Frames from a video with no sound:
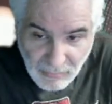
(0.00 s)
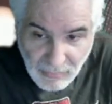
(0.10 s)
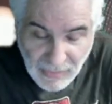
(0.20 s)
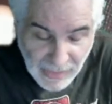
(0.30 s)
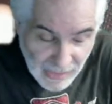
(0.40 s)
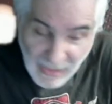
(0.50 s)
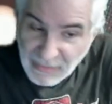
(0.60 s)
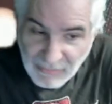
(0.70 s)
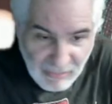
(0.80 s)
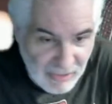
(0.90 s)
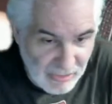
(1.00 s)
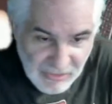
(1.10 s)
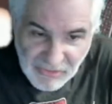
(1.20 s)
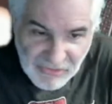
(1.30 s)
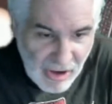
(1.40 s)
Yeah,
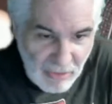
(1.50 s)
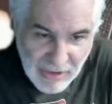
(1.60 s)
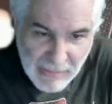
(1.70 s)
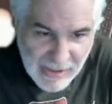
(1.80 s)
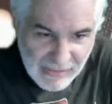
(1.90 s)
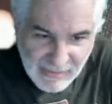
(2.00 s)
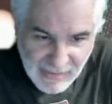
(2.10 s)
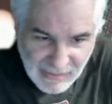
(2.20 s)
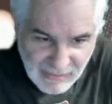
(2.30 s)
there's no limit to